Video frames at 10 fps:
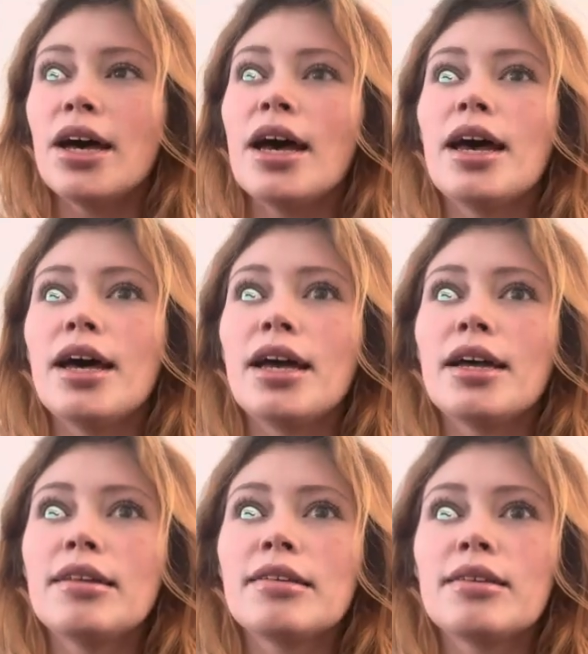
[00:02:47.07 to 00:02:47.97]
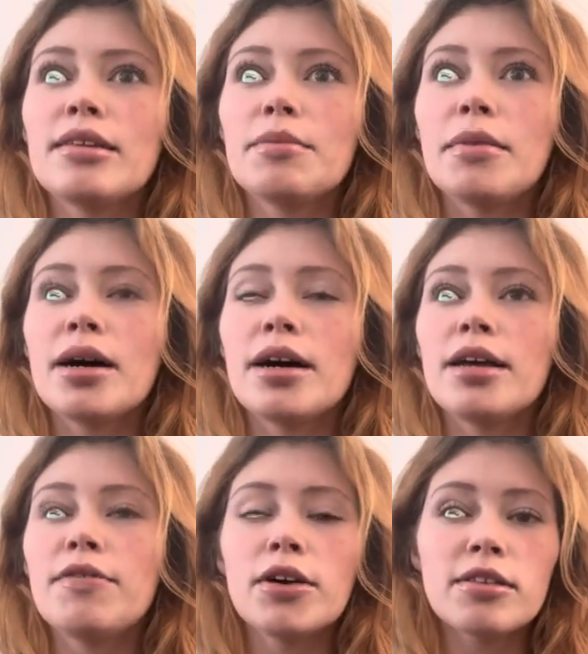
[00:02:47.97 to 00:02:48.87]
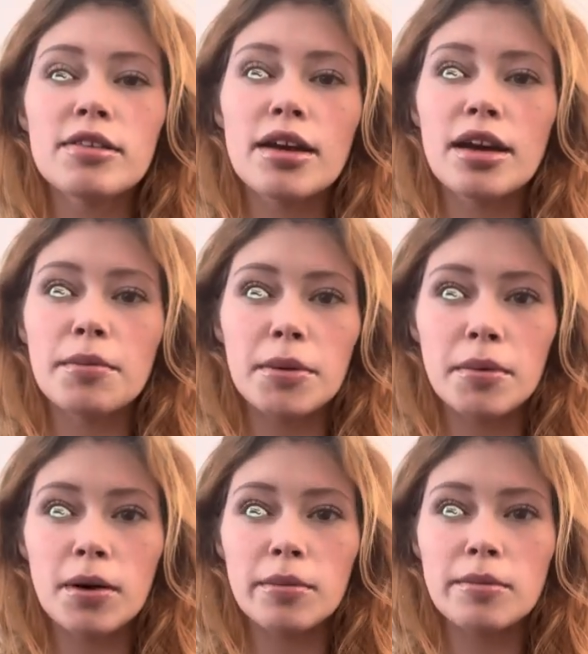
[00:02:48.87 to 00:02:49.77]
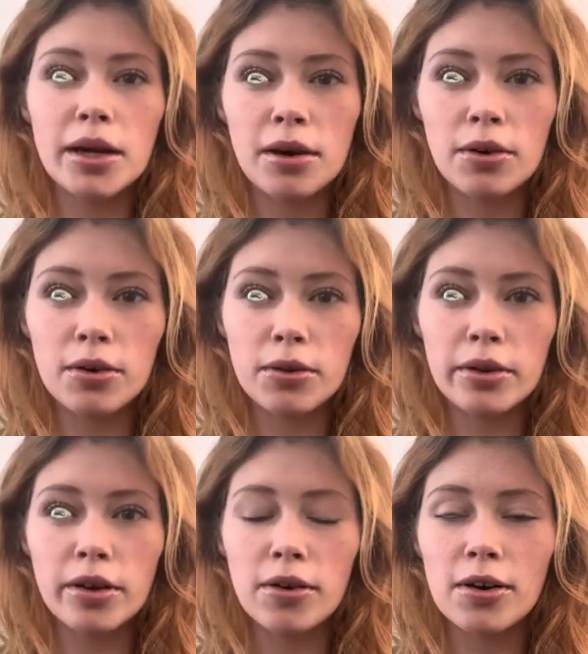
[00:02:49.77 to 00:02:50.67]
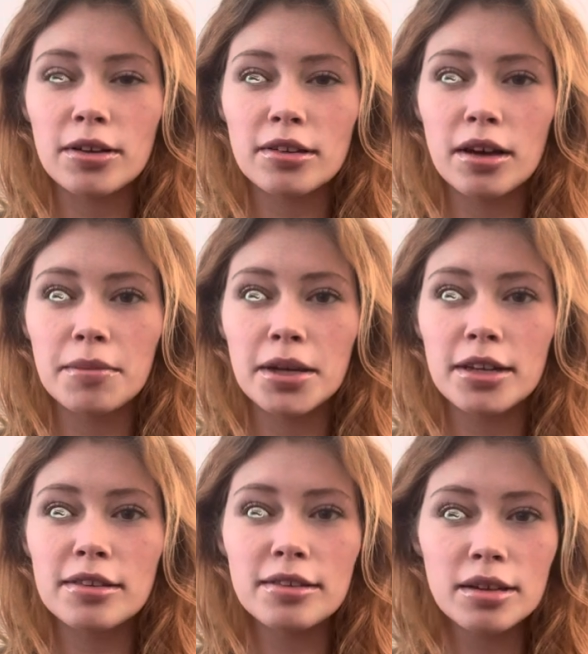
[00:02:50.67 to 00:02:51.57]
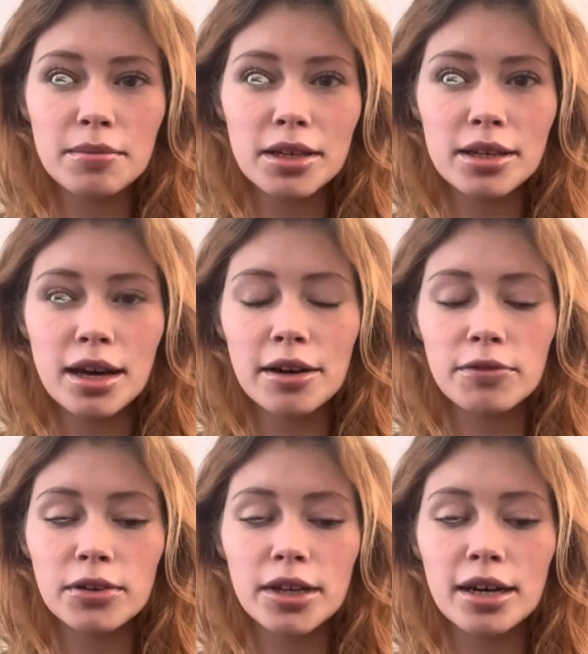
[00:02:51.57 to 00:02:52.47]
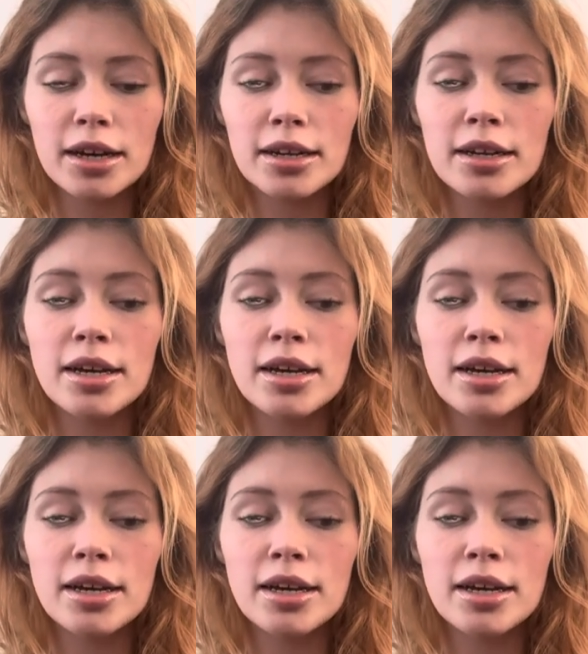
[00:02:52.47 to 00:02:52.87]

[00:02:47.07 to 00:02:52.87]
And my fiance and my mom and my uncle, they all got to come in and see me after that.